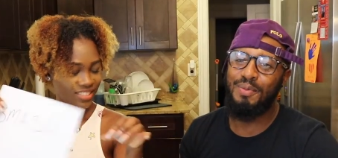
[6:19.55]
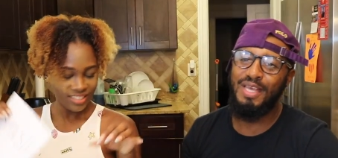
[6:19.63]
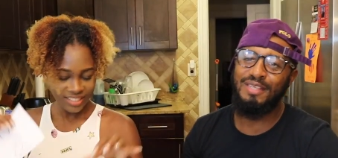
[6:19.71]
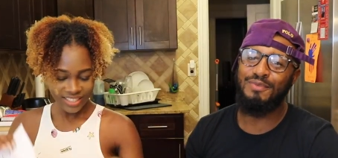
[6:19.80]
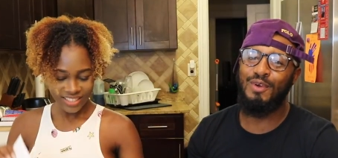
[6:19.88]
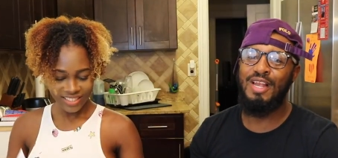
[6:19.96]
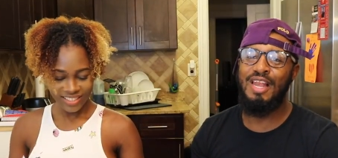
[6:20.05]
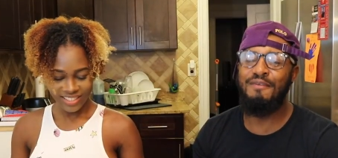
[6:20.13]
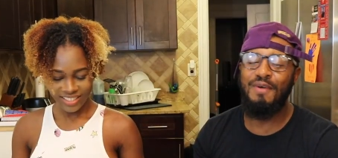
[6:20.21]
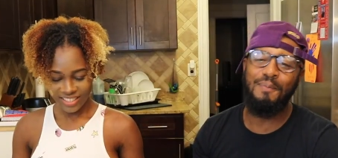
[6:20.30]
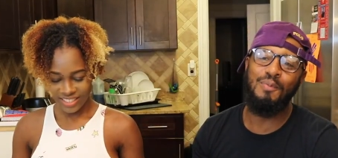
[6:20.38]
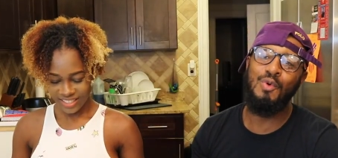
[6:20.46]
Speaker 1: plays for
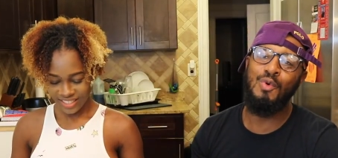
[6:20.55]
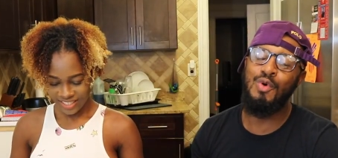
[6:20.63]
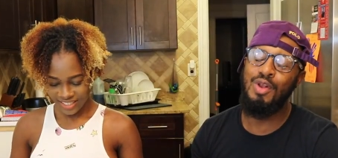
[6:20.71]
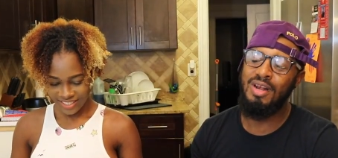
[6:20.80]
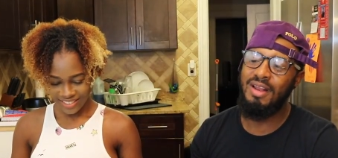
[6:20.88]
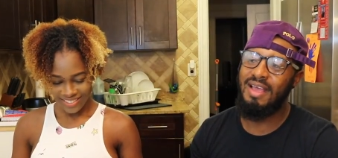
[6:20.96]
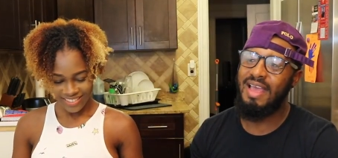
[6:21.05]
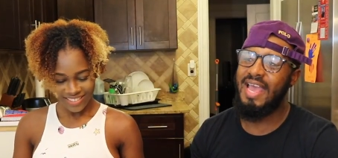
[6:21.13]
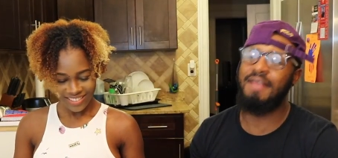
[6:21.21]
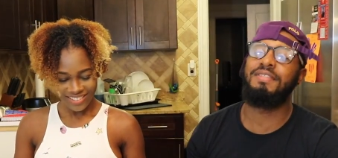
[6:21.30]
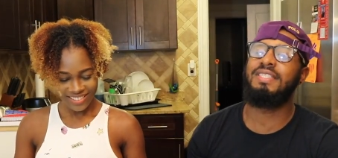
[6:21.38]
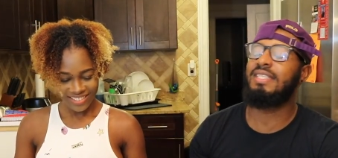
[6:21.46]
Liverpool
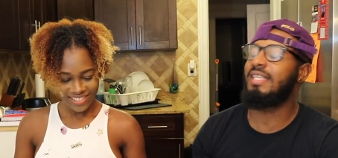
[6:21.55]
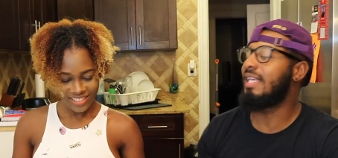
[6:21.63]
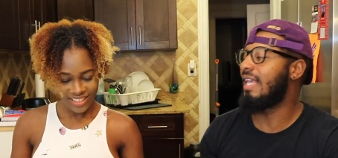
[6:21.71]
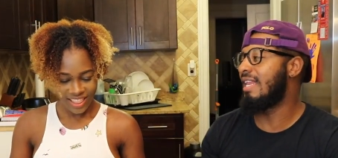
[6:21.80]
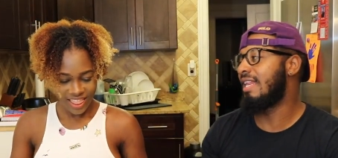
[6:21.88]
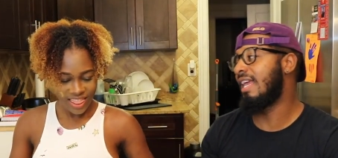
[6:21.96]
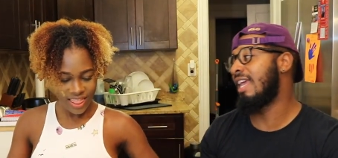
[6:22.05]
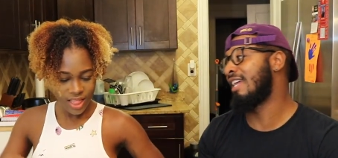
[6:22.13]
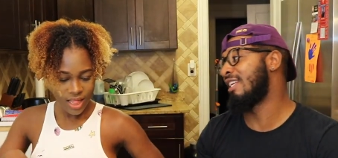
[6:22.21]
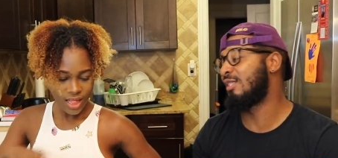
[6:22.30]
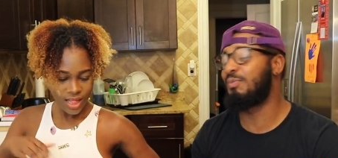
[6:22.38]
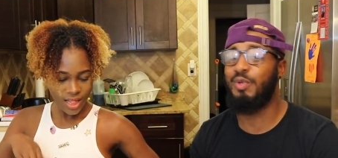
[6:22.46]
FC in the
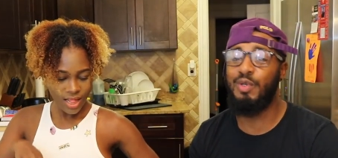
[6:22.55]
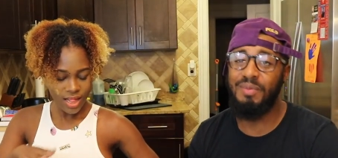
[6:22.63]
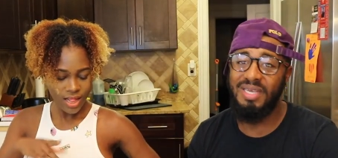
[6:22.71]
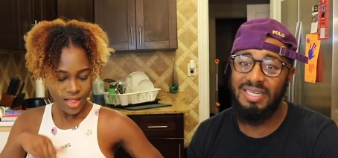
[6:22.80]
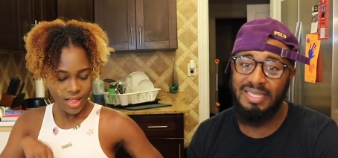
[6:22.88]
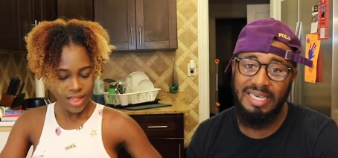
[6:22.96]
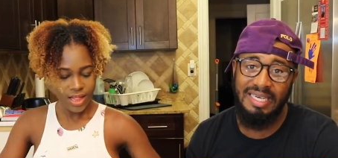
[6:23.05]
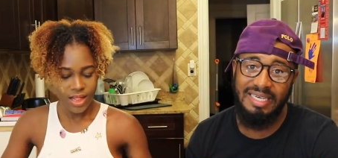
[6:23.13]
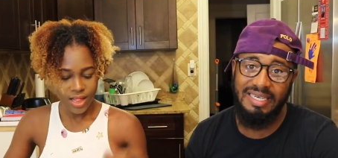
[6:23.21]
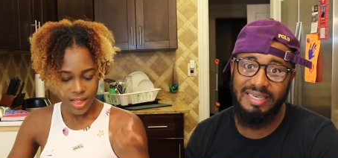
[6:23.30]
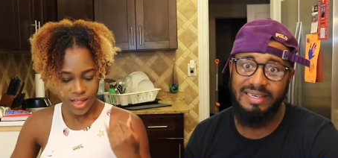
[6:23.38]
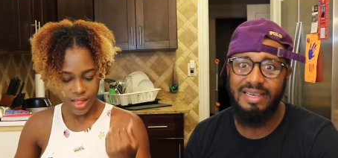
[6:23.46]
English Premier
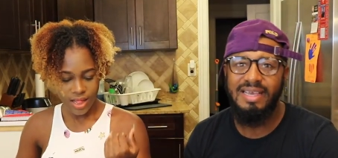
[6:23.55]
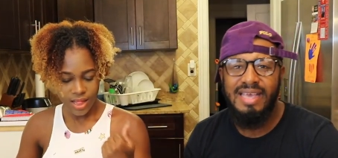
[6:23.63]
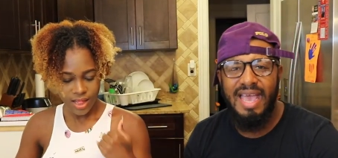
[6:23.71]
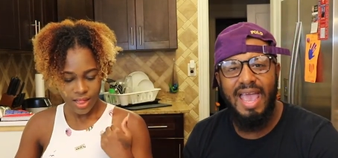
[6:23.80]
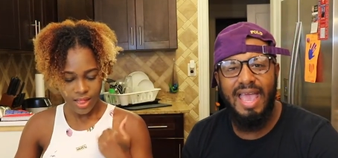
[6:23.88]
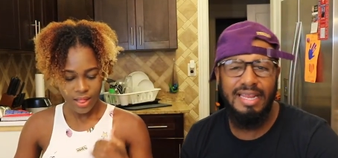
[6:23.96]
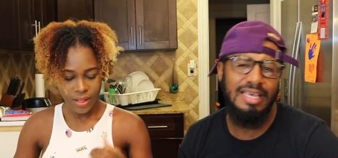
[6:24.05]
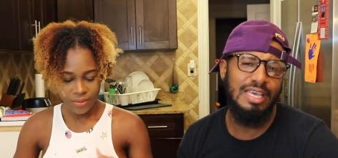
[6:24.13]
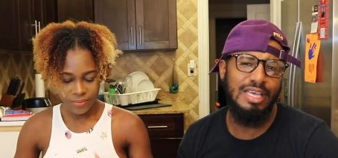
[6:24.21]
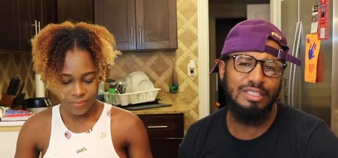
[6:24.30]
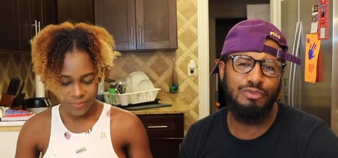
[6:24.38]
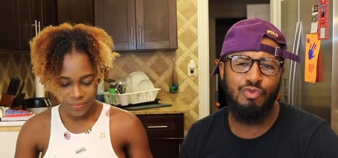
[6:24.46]
League and he
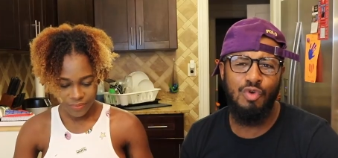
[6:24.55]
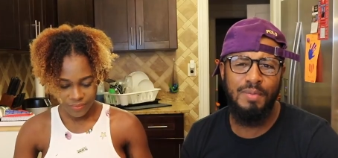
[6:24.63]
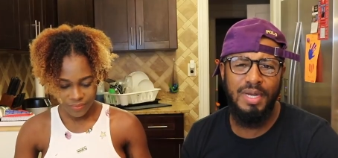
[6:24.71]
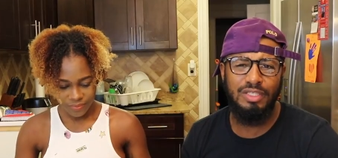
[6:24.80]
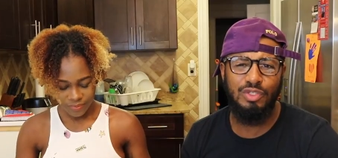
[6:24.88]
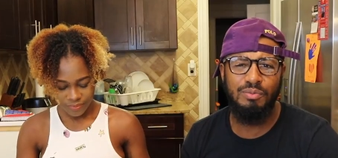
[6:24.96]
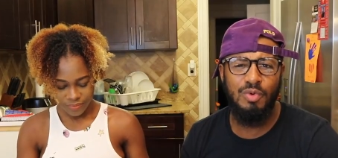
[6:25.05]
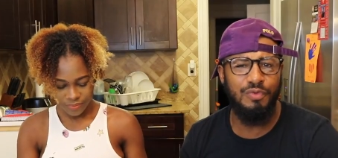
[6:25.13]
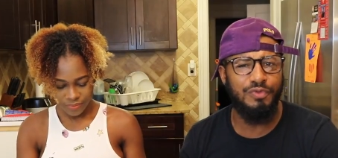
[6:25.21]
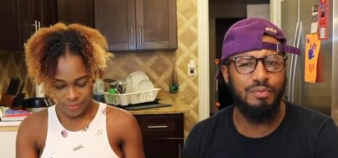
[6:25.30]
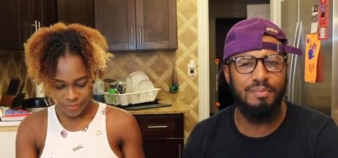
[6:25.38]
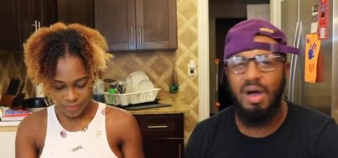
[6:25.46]
is rumored to move
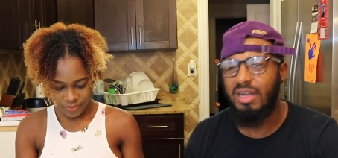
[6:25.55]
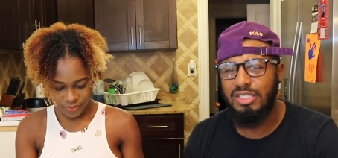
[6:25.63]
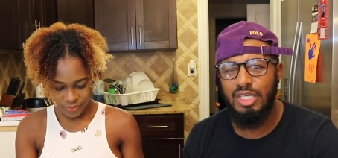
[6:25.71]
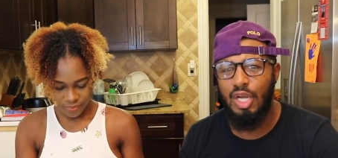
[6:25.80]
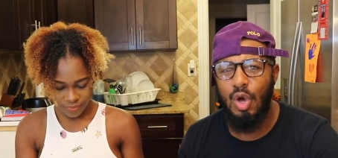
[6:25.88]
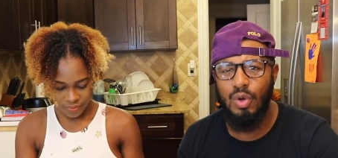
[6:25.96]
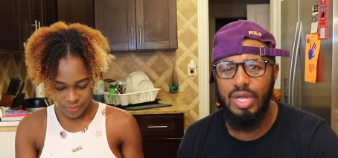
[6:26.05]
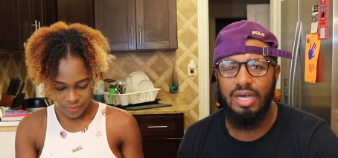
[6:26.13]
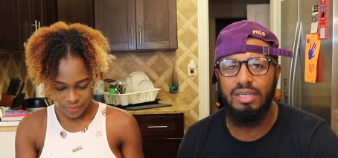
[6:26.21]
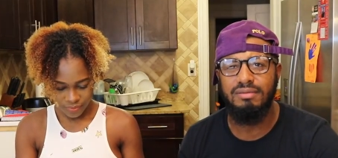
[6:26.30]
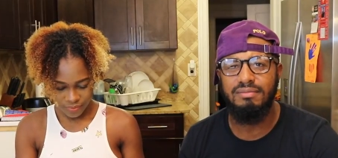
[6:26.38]
to Barcelona.